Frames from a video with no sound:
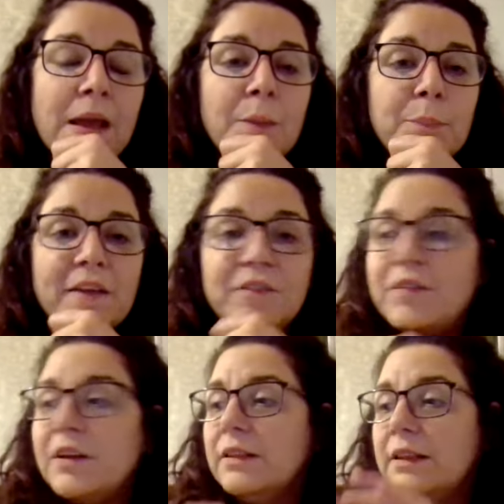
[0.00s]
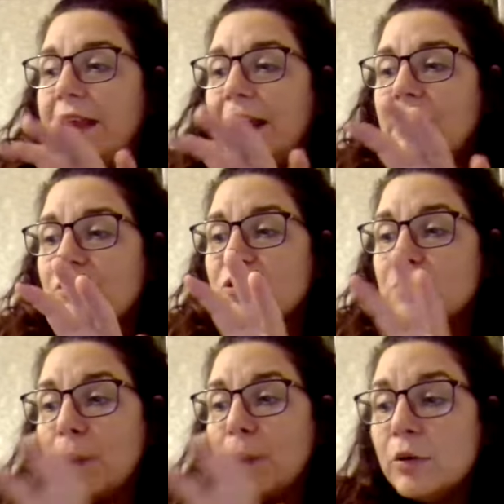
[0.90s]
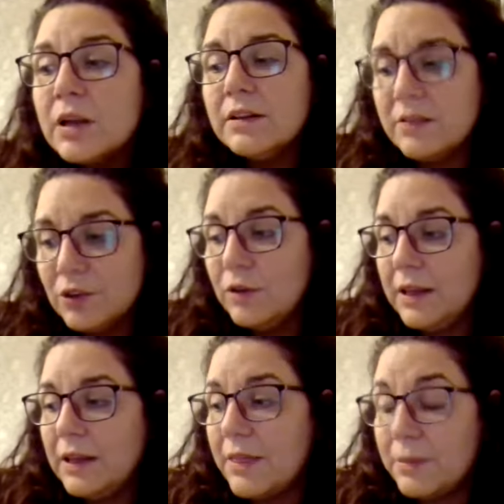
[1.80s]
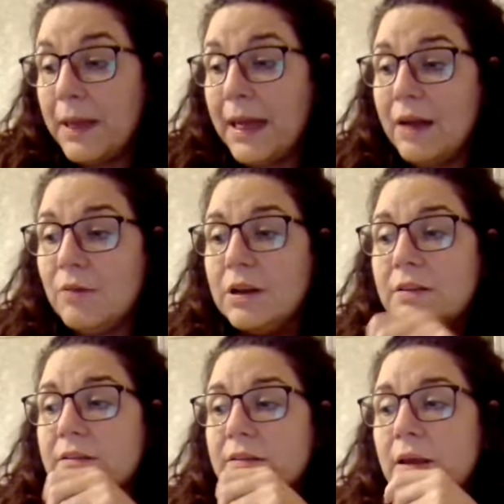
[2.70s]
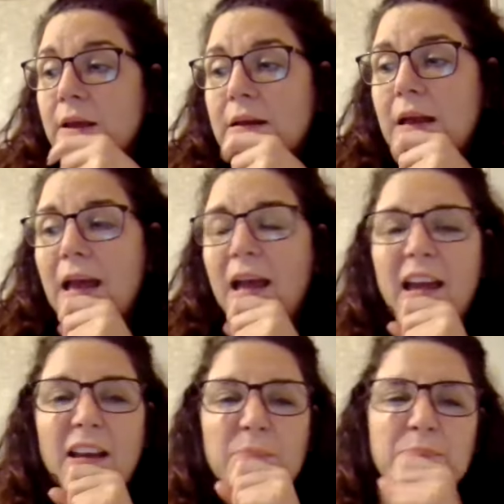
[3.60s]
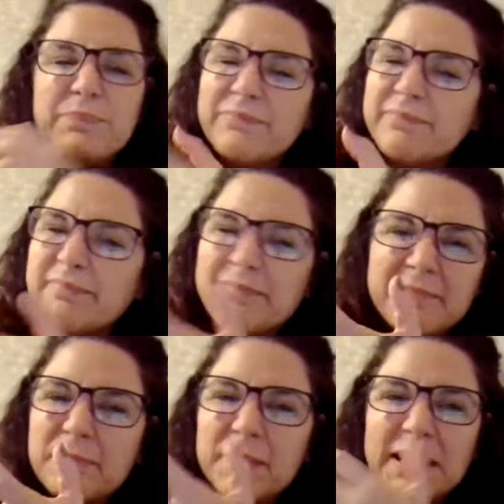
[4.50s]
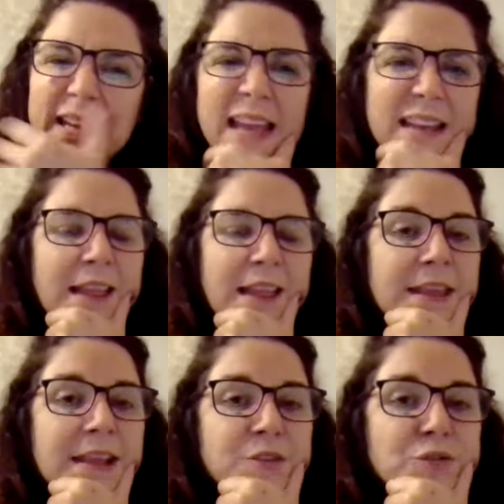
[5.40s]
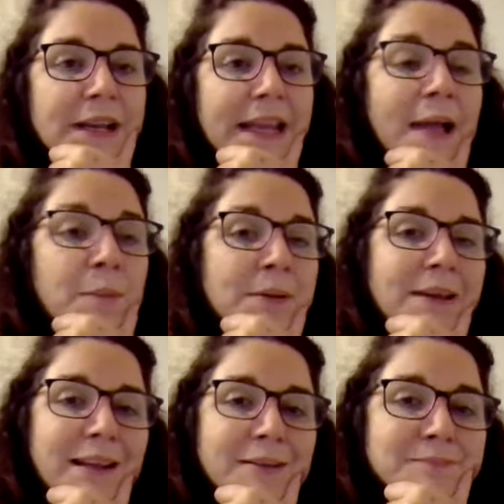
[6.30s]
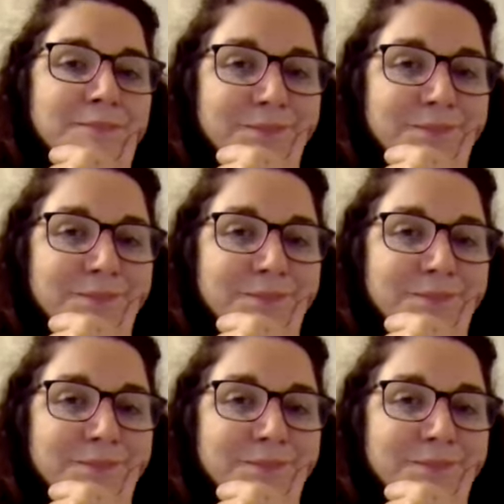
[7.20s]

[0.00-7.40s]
They feel that they have spoken to the other parent, but again, nothing is really happening.